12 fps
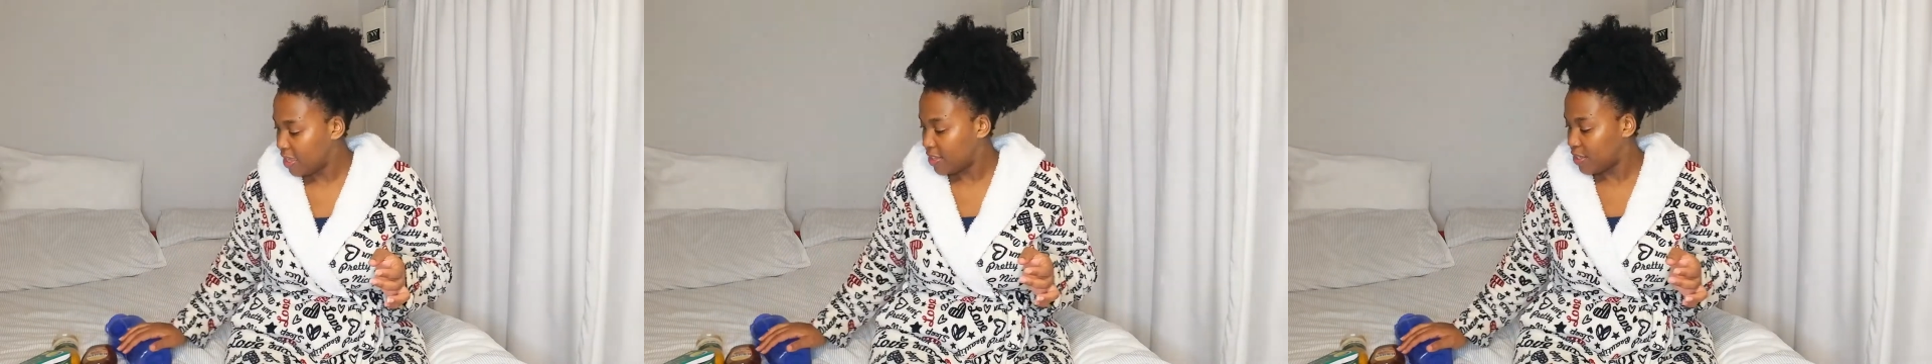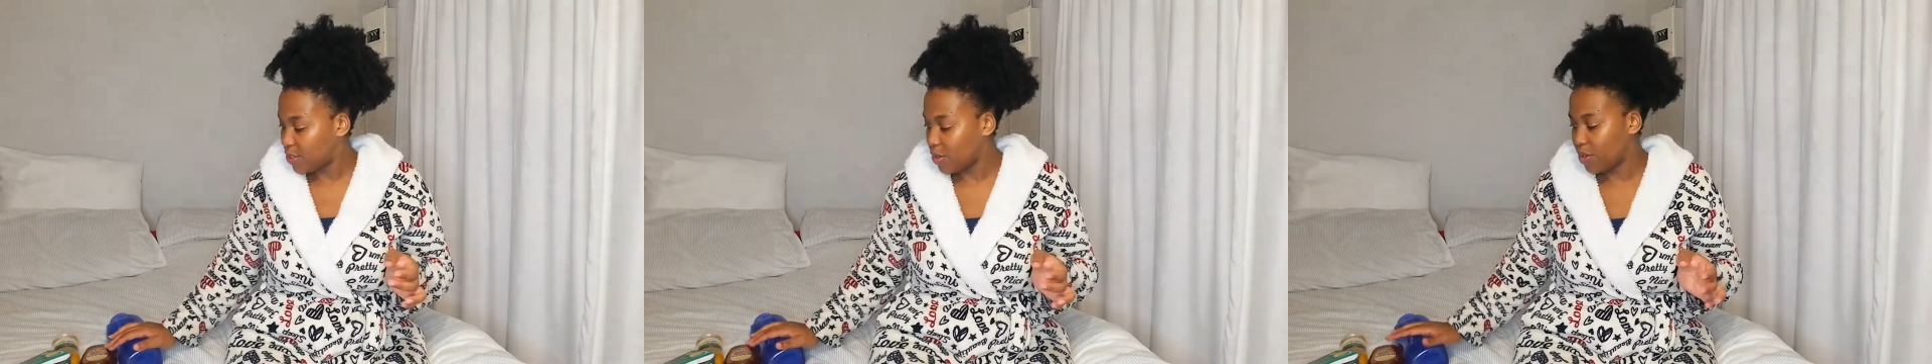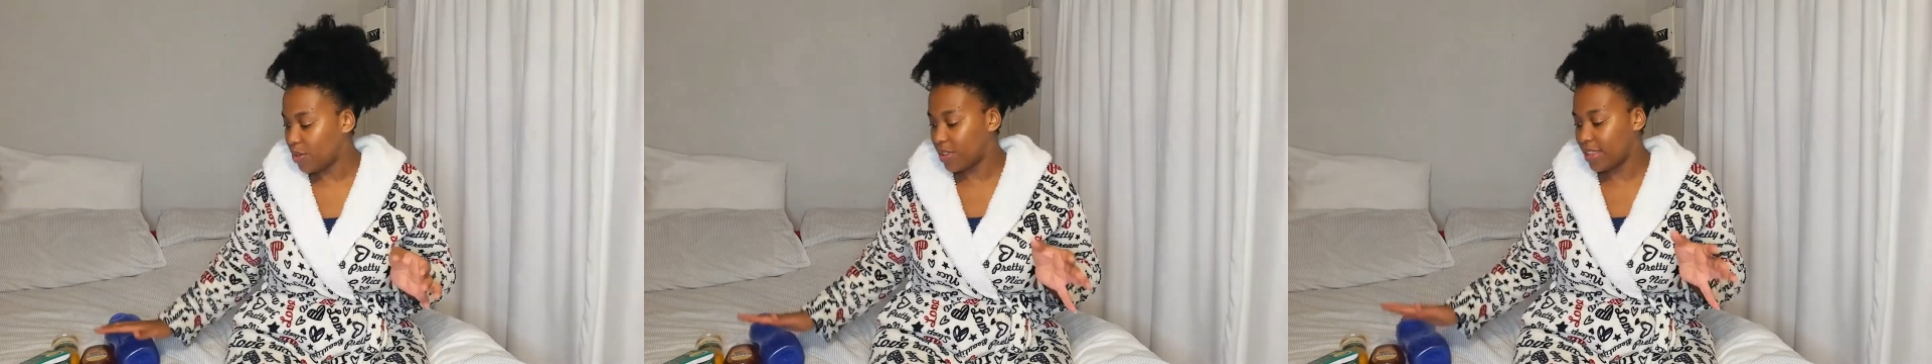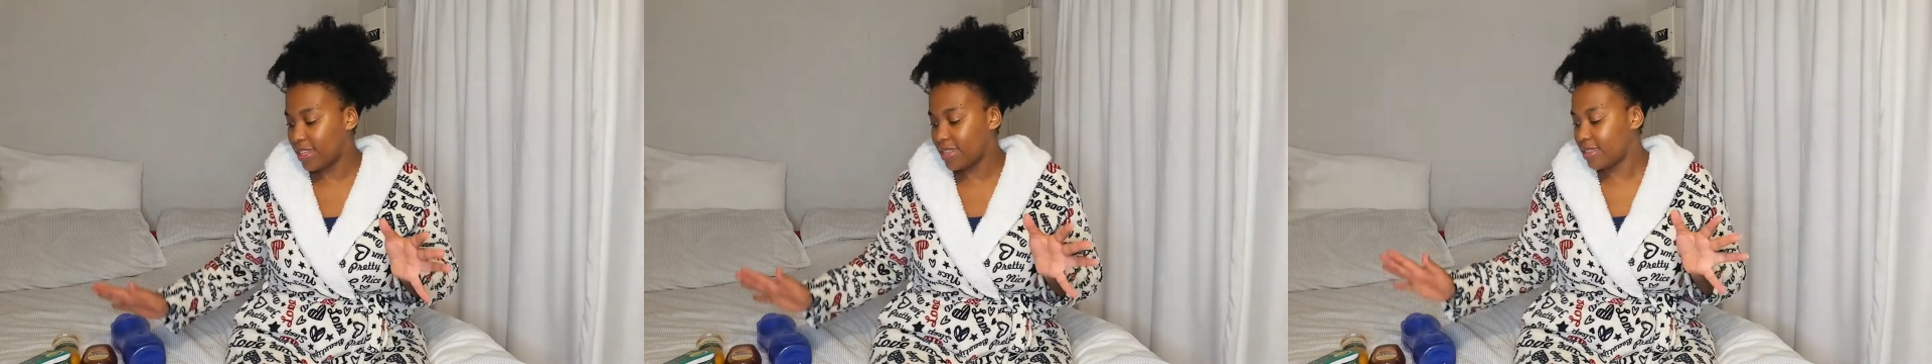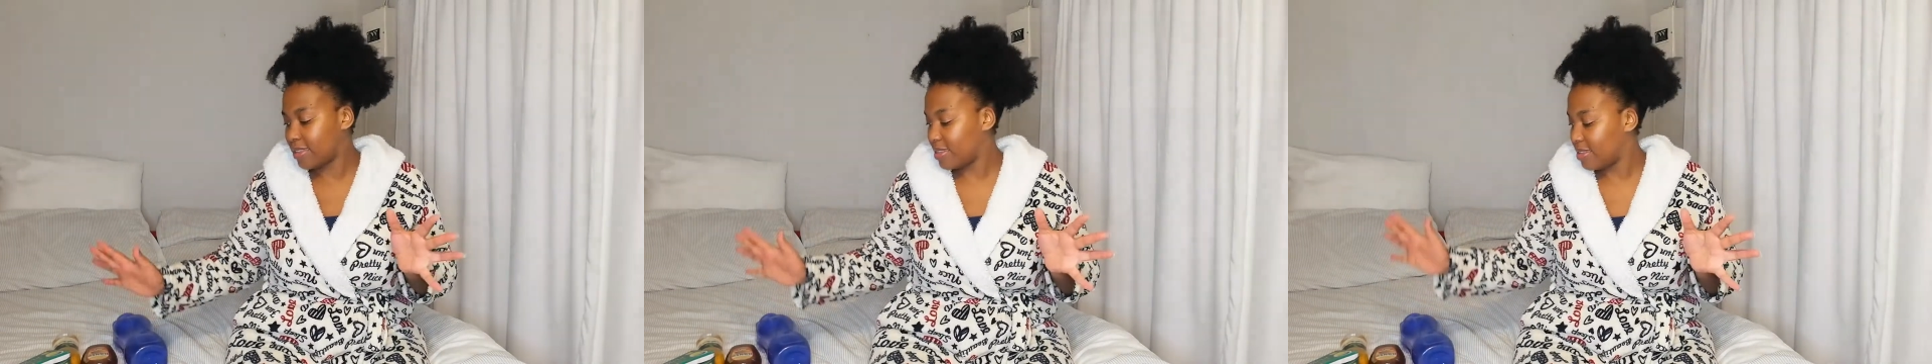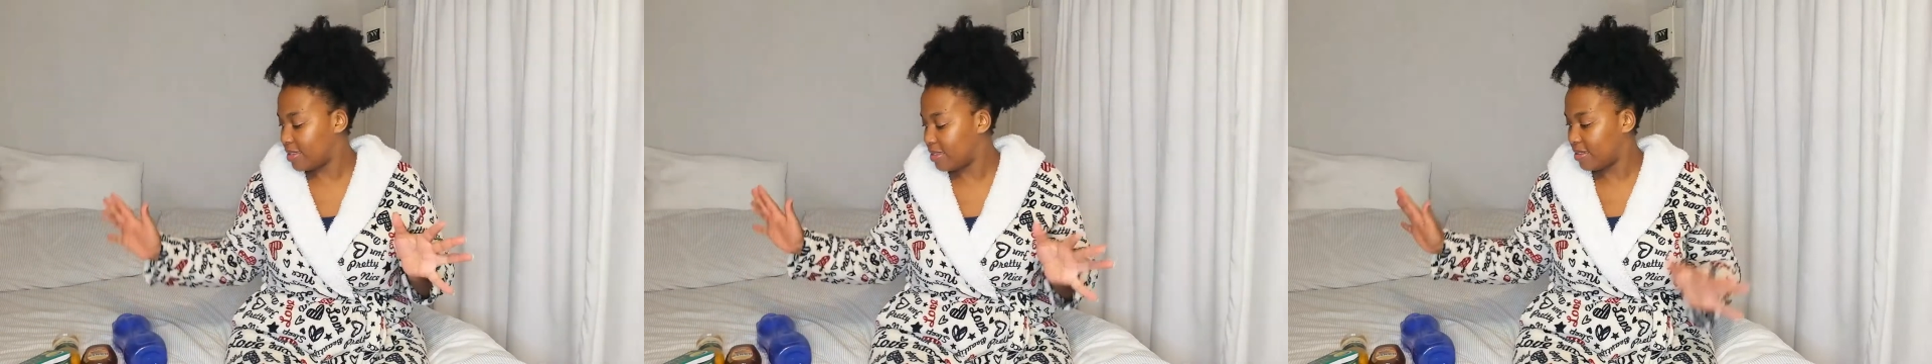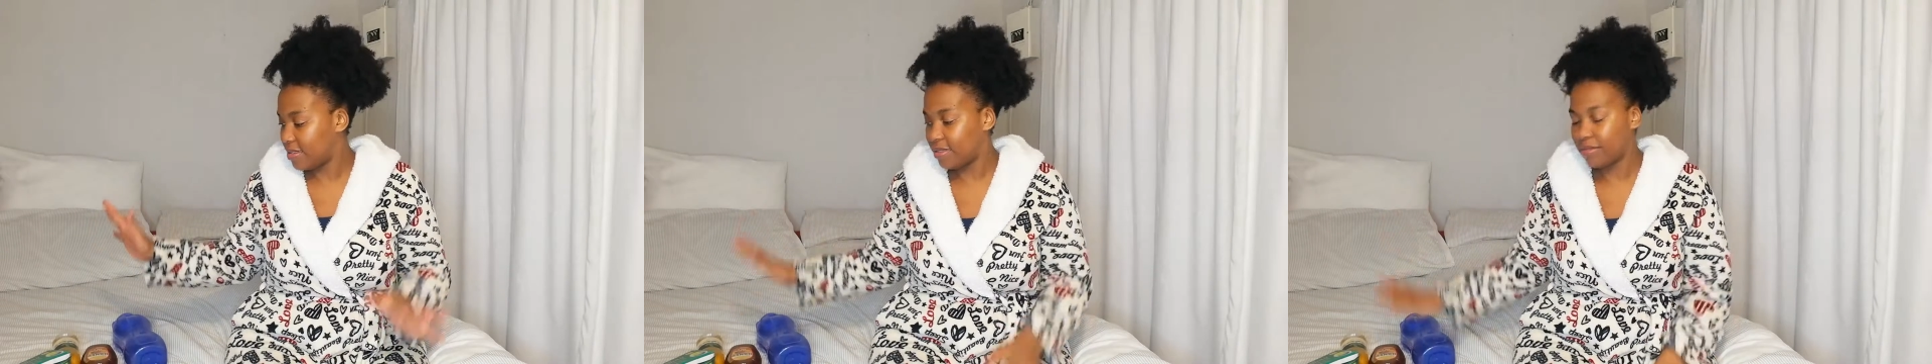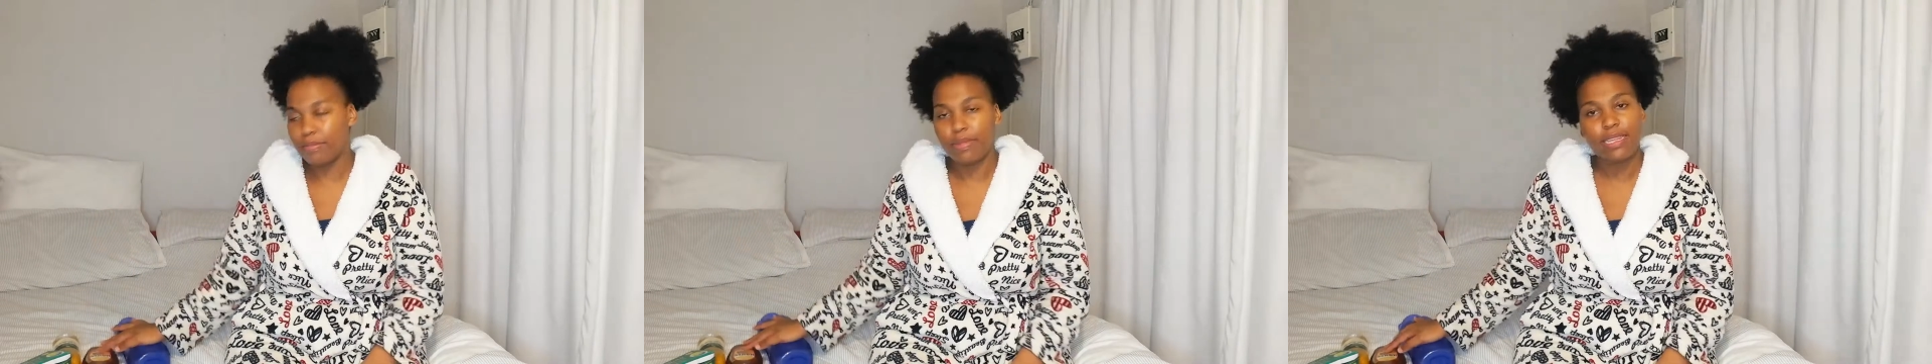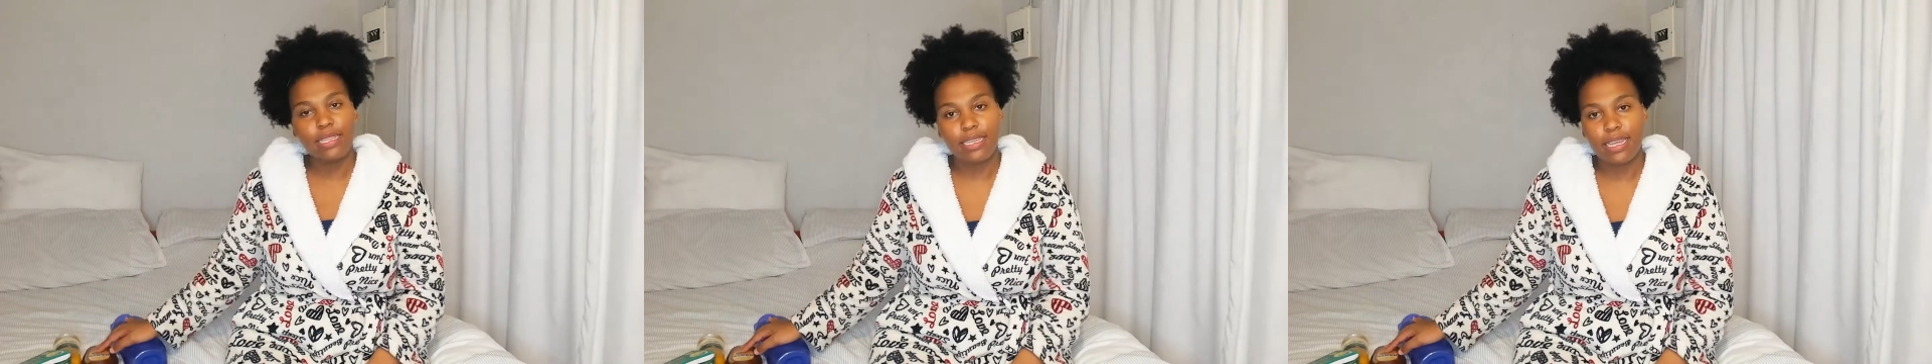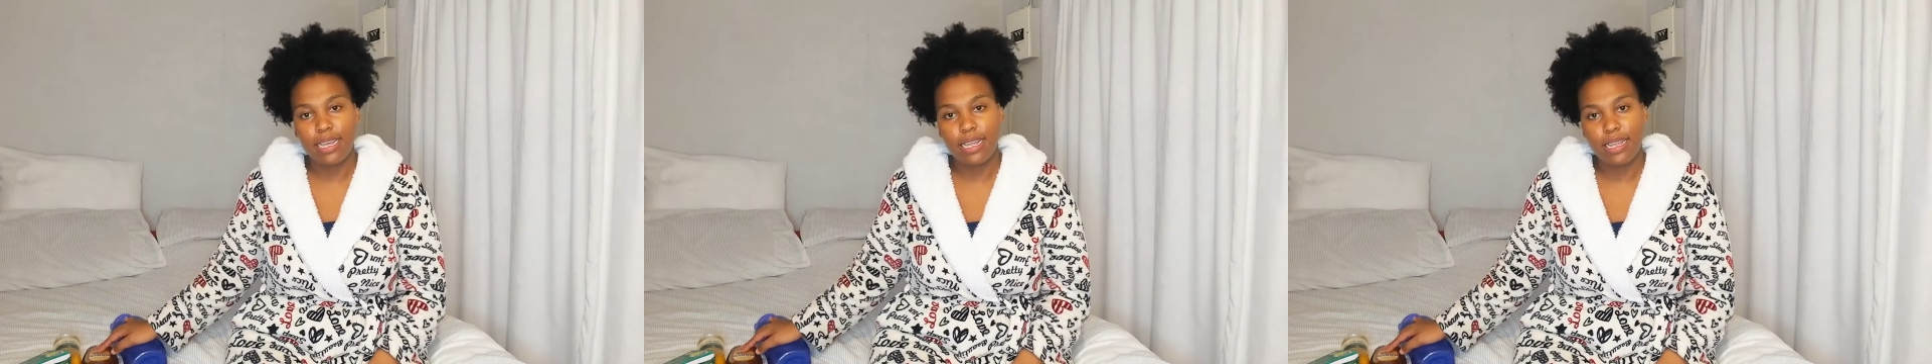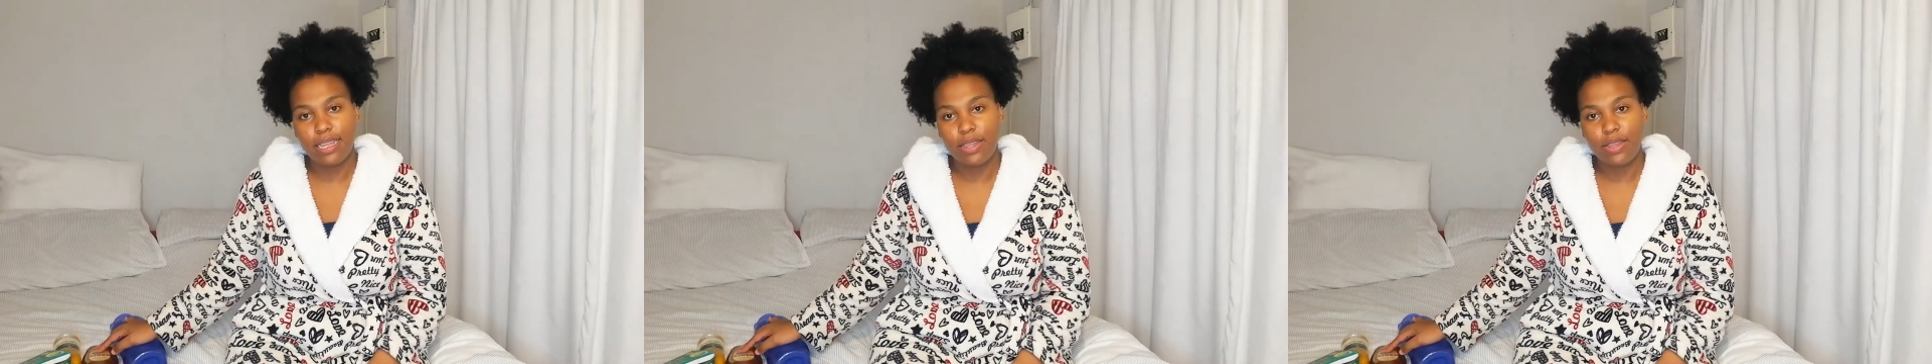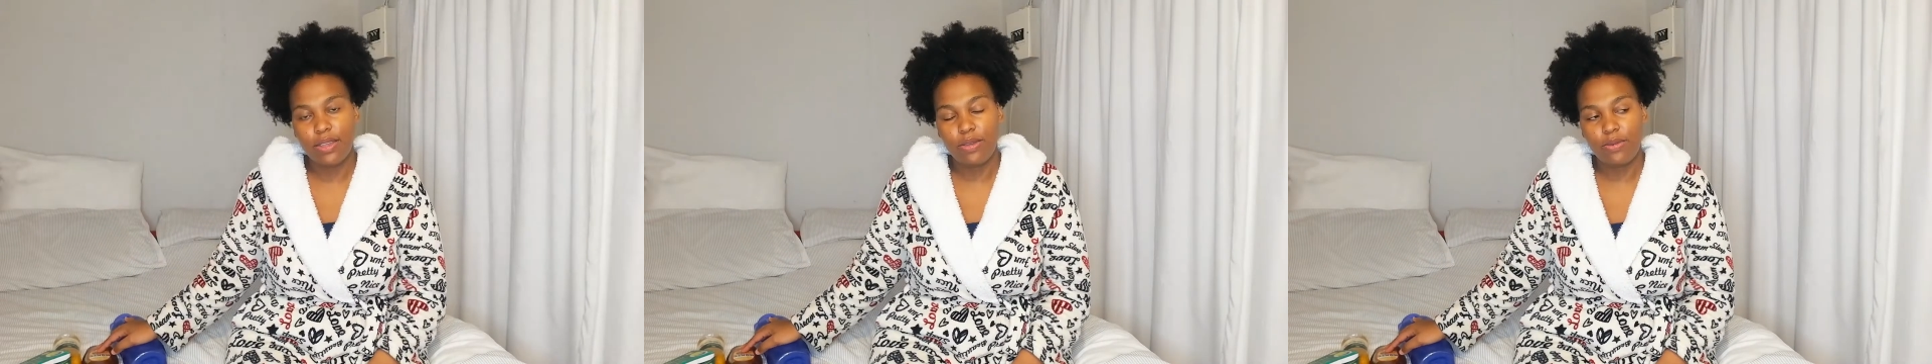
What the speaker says: So that's basically